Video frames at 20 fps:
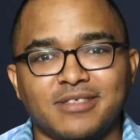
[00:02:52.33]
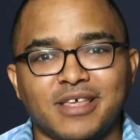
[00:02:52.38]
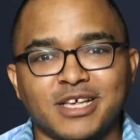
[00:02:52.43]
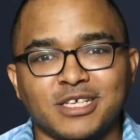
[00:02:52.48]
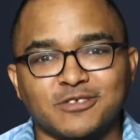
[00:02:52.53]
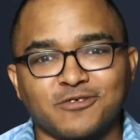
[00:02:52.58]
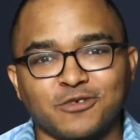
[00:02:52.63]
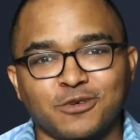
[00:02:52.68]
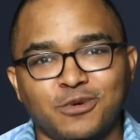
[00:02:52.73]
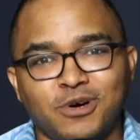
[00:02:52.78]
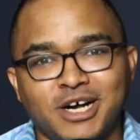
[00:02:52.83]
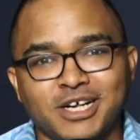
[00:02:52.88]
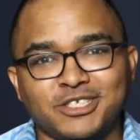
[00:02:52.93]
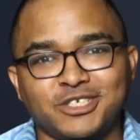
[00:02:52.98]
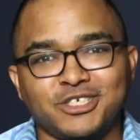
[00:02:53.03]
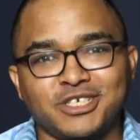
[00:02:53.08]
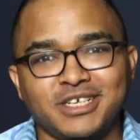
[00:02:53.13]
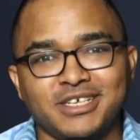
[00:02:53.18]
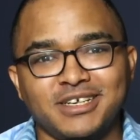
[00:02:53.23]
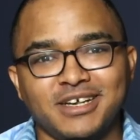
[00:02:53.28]
Thanks for
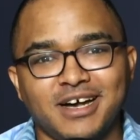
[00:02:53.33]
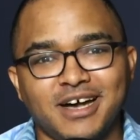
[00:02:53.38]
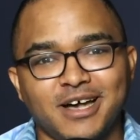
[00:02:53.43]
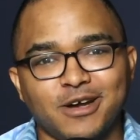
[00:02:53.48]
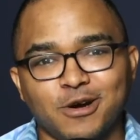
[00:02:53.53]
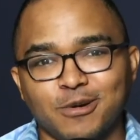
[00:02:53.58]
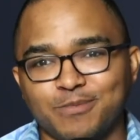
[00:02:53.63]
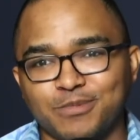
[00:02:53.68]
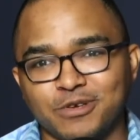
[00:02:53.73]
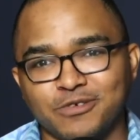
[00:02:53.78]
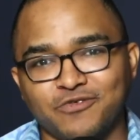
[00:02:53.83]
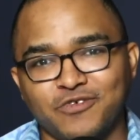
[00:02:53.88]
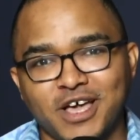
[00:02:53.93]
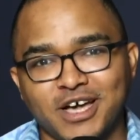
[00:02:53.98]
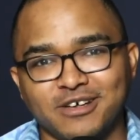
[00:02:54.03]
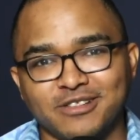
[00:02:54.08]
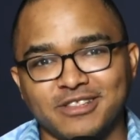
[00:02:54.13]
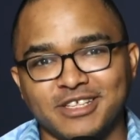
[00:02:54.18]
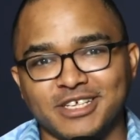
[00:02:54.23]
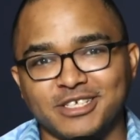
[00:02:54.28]
watching. I hope you
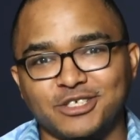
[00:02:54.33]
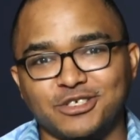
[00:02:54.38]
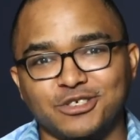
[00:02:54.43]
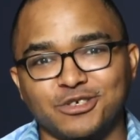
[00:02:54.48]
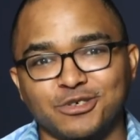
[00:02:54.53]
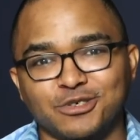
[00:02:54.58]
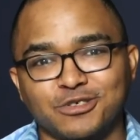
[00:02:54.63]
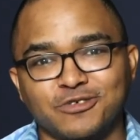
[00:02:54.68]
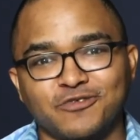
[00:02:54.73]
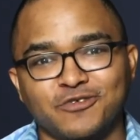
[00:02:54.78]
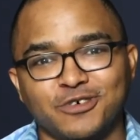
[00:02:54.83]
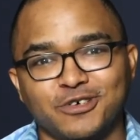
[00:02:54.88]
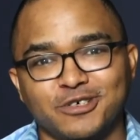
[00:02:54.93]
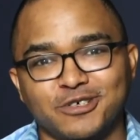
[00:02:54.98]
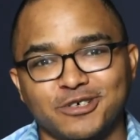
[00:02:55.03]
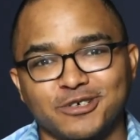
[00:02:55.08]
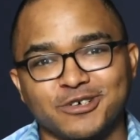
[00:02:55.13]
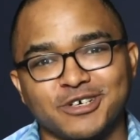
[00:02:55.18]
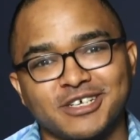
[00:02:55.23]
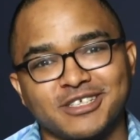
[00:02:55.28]
found this useful,
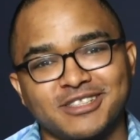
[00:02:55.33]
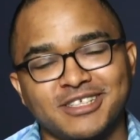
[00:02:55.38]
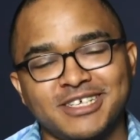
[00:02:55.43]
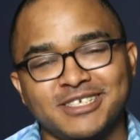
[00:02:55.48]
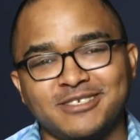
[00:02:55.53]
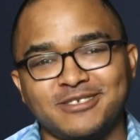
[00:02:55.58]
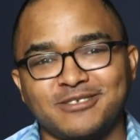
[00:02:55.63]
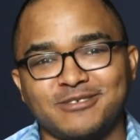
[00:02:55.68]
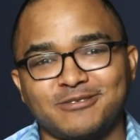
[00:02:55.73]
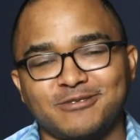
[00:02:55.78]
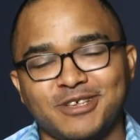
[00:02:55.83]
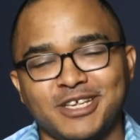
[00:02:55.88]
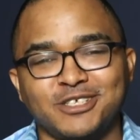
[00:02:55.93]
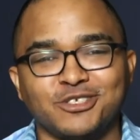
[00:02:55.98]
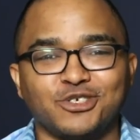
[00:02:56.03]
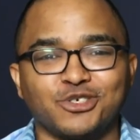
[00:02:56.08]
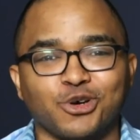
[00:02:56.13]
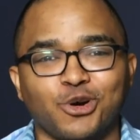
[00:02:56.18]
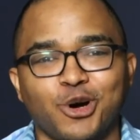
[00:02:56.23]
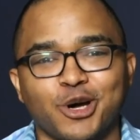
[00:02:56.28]
or at least
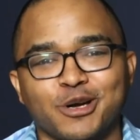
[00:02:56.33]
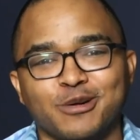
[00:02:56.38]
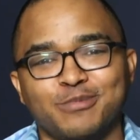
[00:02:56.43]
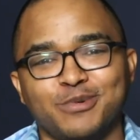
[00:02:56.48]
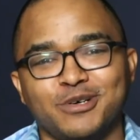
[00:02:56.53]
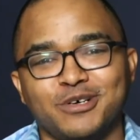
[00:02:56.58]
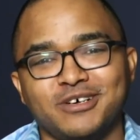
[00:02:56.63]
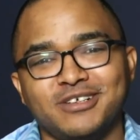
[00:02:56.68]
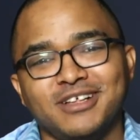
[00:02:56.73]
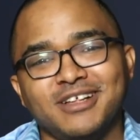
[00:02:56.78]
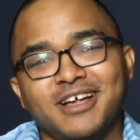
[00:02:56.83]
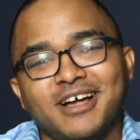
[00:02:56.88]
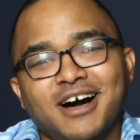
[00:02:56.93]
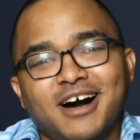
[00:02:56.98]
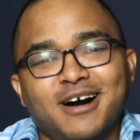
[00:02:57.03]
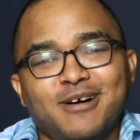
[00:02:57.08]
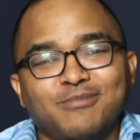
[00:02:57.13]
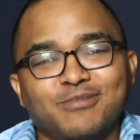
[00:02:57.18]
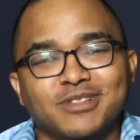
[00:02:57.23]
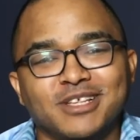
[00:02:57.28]
enjoyable,
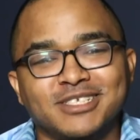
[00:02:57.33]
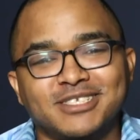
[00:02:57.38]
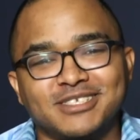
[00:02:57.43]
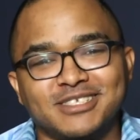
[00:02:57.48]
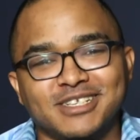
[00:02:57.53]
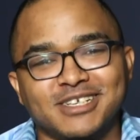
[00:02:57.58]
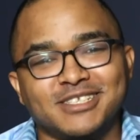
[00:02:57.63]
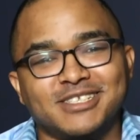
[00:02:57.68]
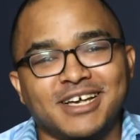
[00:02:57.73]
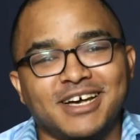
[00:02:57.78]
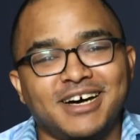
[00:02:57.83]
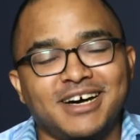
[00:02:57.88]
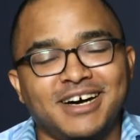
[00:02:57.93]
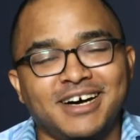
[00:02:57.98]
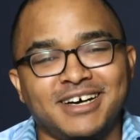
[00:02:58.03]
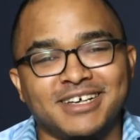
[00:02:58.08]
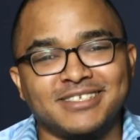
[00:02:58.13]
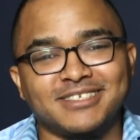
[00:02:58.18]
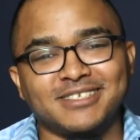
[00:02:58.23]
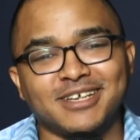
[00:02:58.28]
listening to
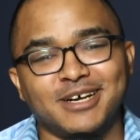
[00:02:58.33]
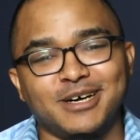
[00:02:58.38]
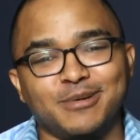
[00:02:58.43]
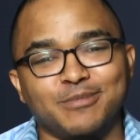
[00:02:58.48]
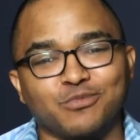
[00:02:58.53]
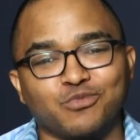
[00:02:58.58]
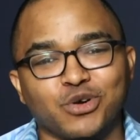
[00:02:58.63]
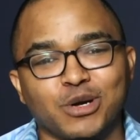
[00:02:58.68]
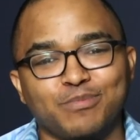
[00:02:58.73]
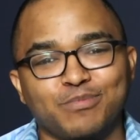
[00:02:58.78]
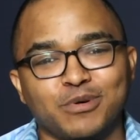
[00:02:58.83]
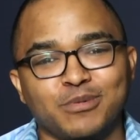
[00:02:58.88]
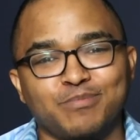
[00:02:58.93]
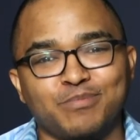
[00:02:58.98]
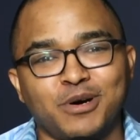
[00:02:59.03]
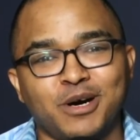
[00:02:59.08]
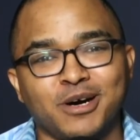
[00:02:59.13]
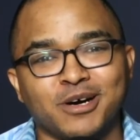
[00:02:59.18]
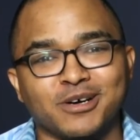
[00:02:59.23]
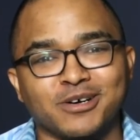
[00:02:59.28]
us rip
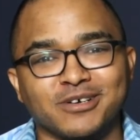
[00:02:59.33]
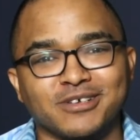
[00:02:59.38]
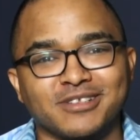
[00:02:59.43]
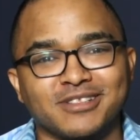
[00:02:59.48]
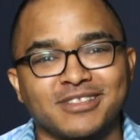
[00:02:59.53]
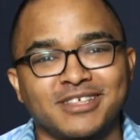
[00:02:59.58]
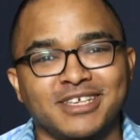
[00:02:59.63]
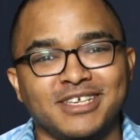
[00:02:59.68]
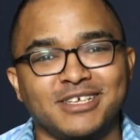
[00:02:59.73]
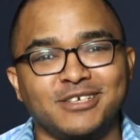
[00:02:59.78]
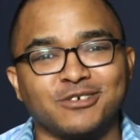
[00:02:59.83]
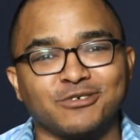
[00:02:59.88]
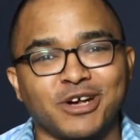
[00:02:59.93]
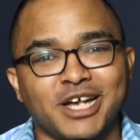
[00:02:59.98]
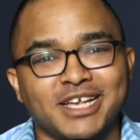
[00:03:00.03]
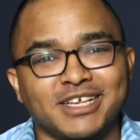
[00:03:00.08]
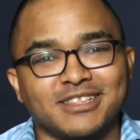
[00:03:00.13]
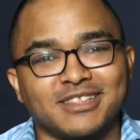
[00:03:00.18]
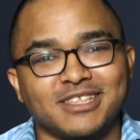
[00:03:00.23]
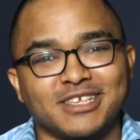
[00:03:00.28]
apart the
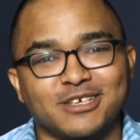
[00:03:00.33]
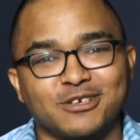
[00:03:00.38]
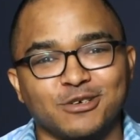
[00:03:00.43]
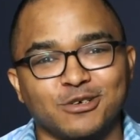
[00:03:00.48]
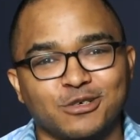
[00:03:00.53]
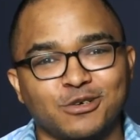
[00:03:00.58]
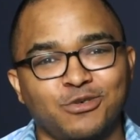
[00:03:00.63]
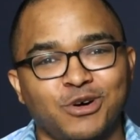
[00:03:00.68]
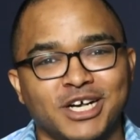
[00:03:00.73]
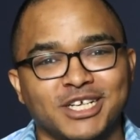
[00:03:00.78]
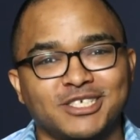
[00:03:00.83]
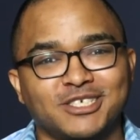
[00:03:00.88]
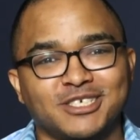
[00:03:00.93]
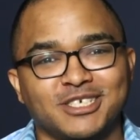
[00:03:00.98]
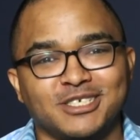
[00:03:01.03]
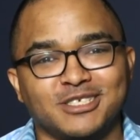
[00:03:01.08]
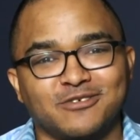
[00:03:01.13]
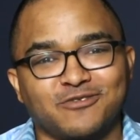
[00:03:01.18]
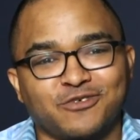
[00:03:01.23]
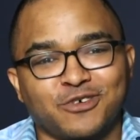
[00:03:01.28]
great legal
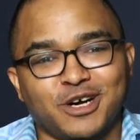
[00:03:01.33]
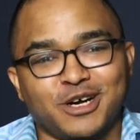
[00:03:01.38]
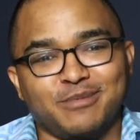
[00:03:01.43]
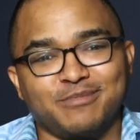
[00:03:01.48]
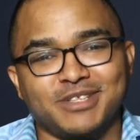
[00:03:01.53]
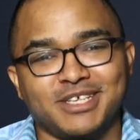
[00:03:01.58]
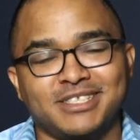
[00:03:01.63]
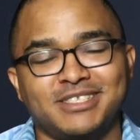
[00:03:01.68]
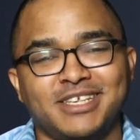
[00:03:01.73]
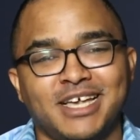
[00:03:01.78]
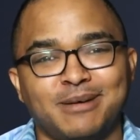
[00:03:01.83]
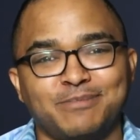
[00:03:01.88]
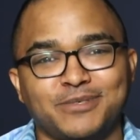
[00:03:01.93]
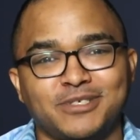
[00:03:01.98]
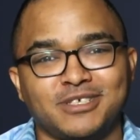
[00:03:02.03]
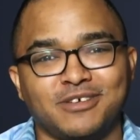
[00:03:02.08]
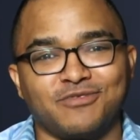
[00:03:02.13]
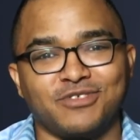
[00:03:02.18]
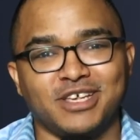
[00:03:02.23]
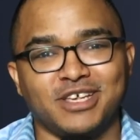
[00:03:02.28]
questions from the depths of